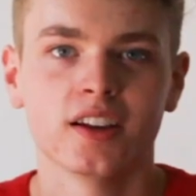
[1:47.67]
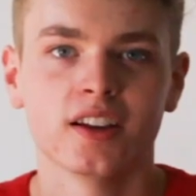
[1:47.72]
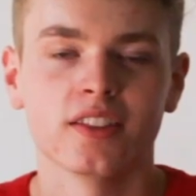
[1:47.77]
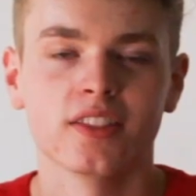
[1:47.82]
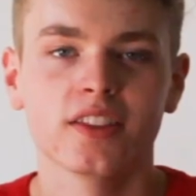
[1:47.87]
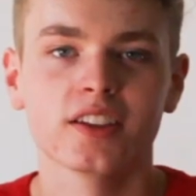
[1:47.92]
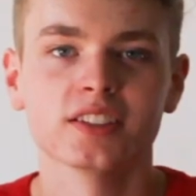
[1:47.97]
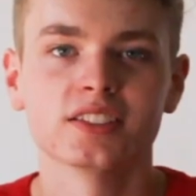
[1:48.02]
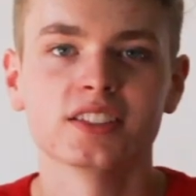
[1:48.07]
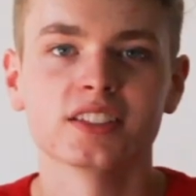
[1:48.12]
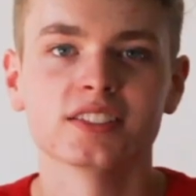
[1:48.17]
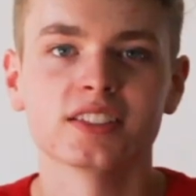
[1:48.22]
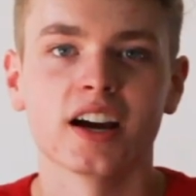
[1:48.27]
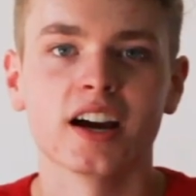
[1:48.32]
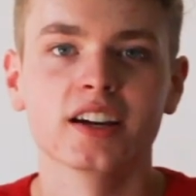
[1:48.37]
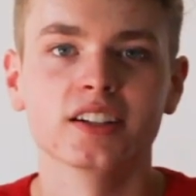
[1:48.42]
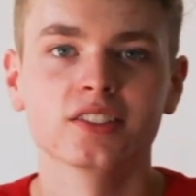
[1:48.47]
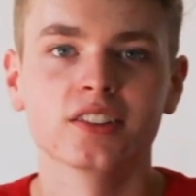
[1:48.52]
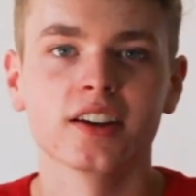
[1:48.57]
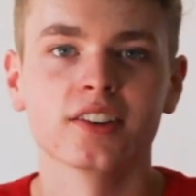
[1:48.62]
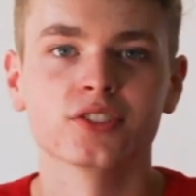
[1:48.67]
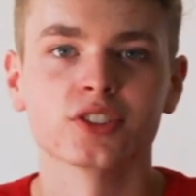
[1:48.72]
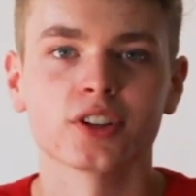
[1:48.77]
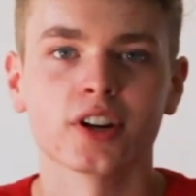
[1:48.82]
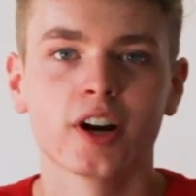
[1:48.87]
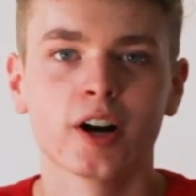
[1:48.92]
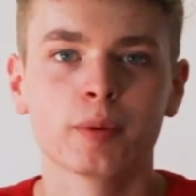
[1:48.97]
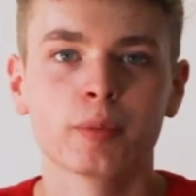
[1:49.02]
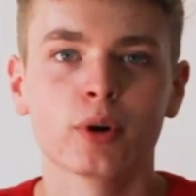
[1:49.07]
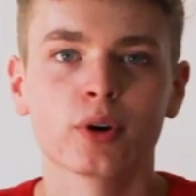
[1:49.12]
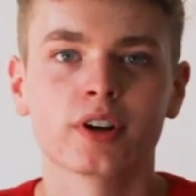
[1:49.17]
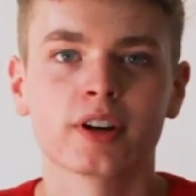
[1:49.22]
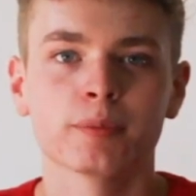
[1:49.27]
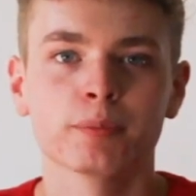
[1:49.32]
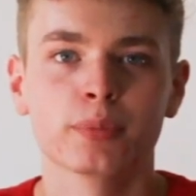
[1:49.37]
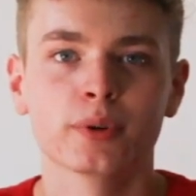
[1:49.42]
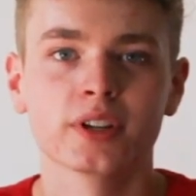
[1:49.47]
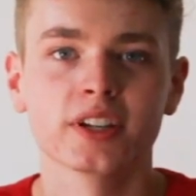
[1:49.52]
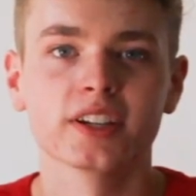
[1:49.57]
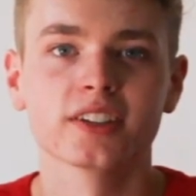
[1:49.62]
This design leaves your elbow
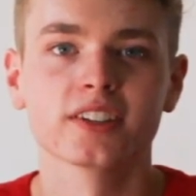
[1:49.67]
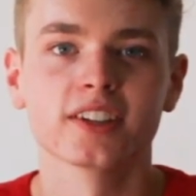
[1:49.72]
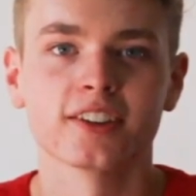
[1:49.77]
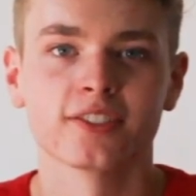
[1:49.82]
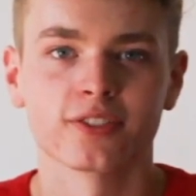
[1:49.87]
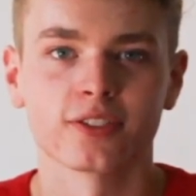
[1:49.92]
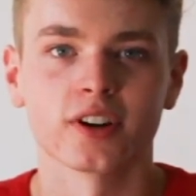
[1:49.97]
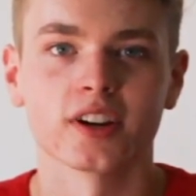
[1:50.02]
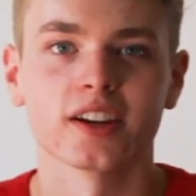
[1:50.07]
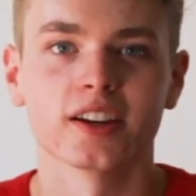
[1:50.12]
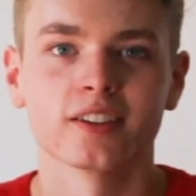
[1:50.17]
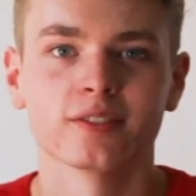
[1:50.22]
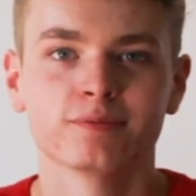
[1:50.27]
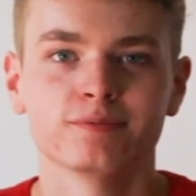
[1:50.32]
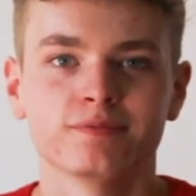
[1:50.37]
completely free.